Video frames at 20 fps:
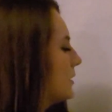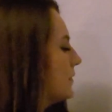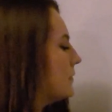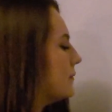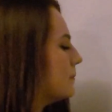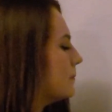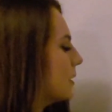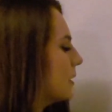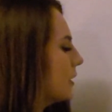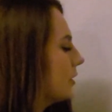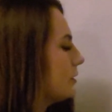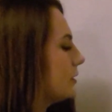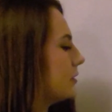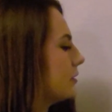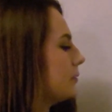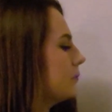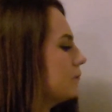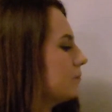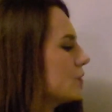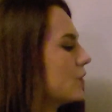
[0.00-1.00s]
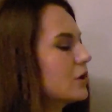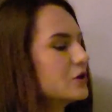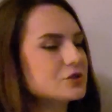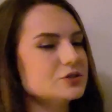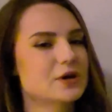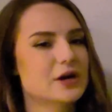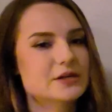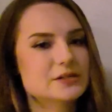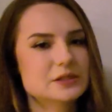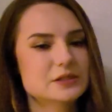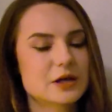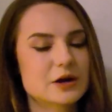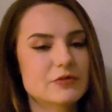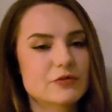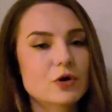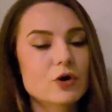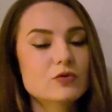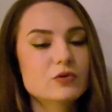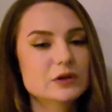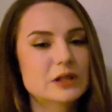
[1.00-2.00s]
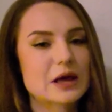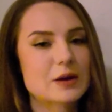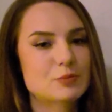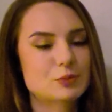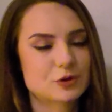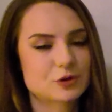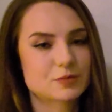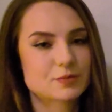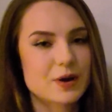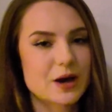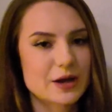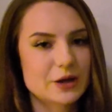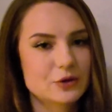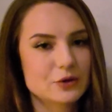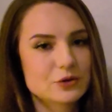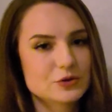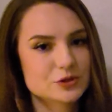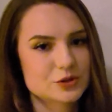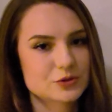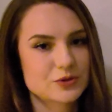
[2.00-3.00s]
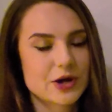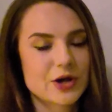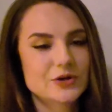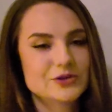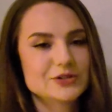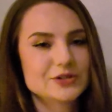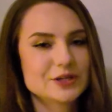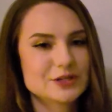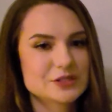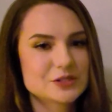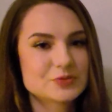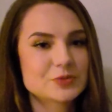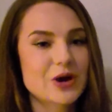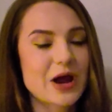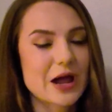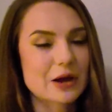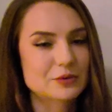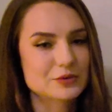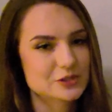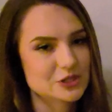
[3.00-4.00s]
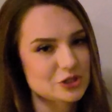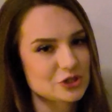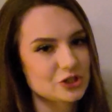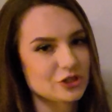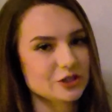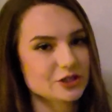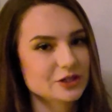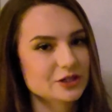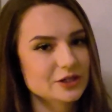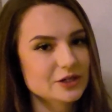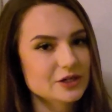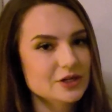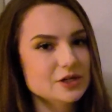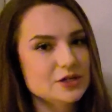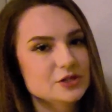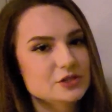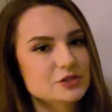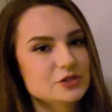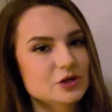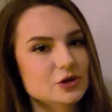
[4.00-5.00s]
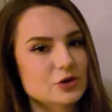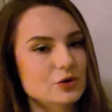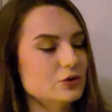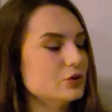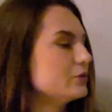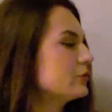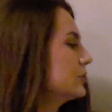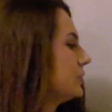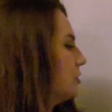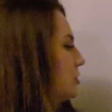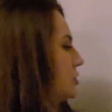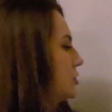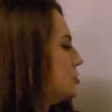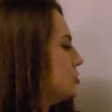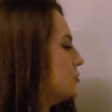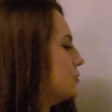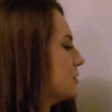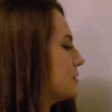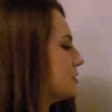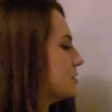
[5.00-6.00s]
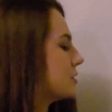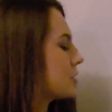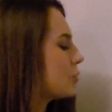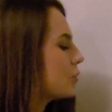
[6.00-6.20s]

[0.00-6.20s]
The marketer also has a lot of overlap with my goals around customer acquisition. So she wants to